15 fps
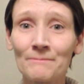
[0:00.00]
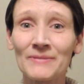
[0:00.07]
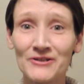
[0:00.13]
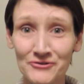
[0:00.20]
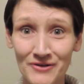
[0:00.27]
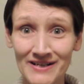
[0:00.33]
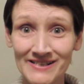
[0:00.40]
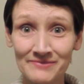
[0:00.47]

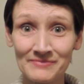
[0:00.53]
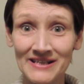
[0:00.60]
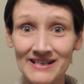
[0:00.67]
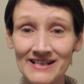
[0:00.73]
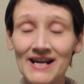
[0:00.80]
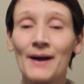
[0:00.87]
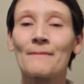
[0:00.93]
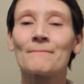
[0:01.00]
But trust
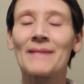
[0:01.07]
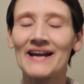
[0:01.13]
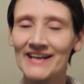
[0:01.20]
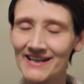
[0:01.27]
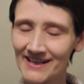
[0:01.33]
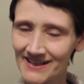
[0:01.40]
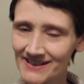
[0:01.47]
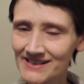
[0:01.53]
me, my
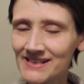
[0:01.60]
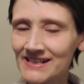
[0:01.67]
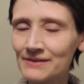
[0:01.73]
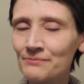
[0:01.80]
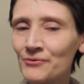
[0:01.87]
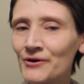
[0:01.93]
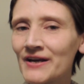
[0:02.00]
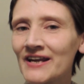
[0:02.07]
kids
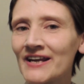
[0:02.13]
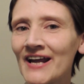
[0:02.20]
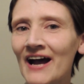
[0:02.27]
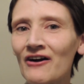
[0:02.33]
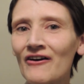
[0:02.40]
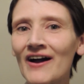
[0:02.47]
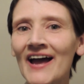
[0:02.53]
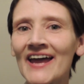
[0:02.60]
keep pointing it
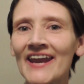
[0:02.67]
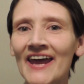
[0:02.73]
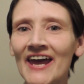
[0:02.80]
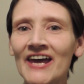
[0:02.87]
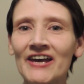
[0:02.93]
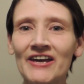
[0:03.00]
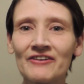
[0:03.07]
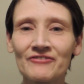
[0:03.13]
out, and
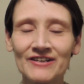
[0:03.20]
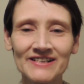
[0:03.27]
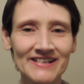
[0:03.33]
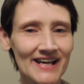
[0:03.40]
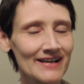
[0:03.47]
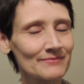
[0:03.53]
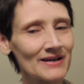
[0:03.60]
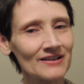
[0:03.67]
every
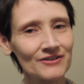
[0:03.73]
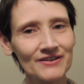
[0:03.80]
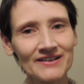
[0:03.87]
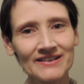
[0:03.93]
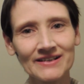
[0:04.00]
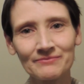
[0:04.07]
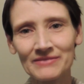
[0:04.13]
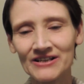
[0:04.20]
time I
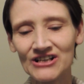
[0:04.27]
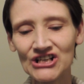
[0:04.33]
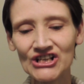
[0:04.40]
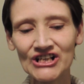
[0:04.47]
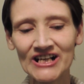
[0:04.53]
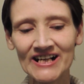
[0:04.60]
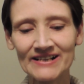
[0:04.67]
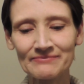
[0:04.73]
look in the
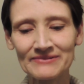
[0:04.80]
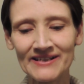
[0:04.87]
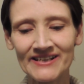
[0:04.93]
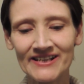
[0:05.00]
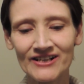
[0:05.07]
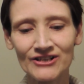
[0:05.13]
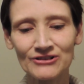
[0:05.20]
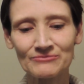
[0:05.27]
mirror, I'm
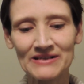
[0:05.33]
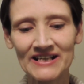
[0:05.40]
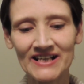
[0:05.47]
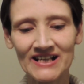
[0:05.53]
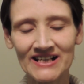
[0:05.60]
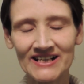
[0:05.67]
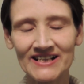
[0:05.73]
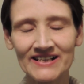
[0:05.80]
like, oh my
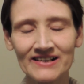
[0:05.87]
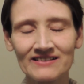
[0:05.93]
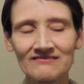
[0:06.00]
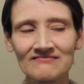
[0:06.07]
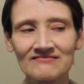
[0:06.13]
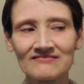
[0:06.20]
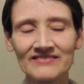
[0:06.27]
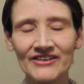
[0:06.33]
God,
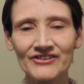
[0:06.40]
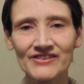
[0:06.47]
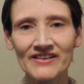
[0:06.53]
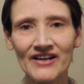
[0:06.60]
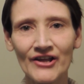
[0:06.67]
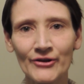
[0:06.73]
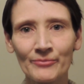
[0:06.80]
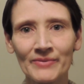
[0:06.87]
there's
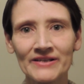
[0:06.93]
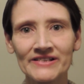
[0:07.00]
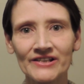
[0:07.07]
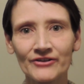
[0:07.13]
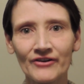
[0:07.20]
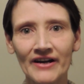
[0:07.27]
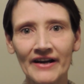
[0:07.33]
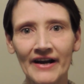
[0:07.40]
another
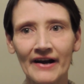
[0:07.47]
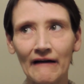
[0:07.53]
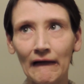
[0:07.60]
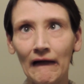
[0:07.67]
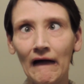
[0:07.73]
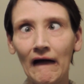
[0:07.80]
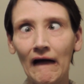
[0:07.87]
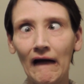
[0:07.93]
piece of gray
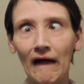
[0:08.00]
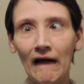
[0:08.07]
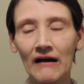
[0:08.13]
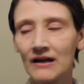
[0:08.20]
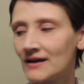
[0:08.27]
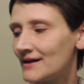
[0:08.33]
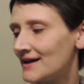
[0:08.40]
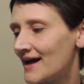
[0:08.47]
hair.
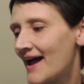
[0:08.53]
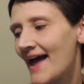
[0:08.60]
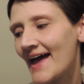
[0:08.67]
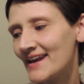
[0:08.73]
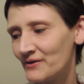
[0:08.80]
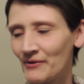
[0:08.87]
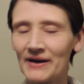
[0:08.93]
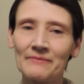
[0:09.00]

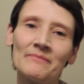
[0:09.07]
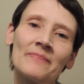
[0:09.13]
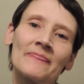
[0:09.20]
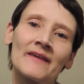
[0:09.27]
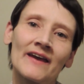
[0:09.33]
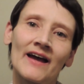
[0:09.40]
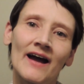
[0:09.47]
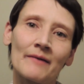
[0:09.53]
Anyway,
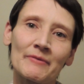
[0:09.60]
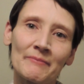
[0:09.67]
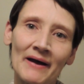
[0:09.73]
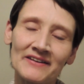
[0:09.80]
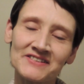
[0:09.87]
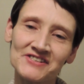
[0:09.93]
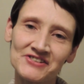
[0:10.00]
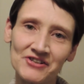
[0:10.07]
I'm
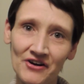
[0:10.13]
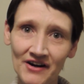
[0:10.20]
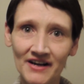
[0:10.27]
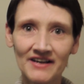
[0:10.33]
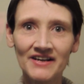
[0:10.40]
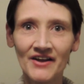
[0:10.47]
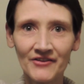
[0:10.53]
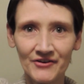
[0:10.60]
about to start
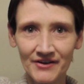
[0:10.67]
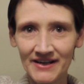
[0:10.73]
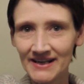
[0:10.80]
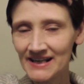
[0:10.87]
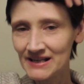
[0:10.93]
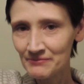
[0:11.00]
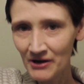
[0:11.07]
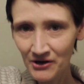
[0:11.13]
another
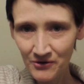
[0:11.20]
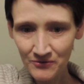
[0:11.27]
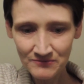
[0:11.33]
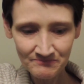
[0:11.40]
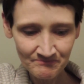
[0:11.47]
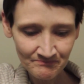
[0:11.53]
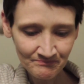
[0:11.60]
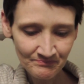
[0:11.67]

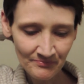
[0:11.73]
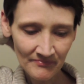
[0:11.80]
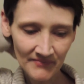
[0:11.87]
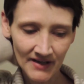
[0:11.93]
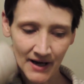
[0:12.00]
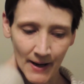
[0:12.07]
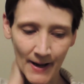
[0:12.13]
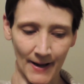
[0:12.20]
chemo,
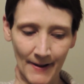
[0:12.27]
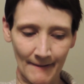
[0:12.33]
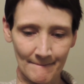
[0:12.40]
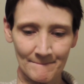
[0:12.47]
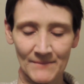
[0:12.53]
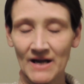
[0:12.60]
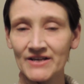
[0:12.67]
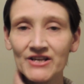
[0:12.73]

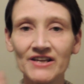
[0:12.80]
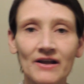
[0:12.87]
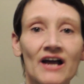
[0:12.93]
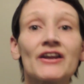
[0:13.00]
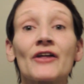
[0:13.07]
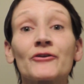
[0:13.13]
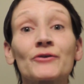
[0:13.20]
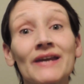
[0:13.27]

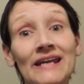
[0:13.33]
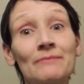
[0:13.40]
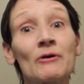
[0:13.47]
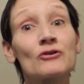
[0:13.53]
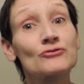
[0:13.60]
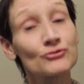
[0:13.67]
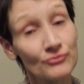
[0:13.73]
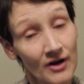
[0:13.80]
another
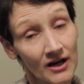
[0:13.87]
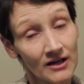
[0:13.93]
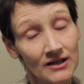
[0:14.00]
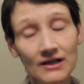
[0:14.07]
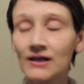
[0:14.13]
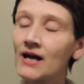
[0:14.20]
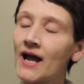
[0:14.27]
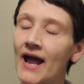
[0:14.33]
chemo
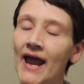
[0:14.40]
drug,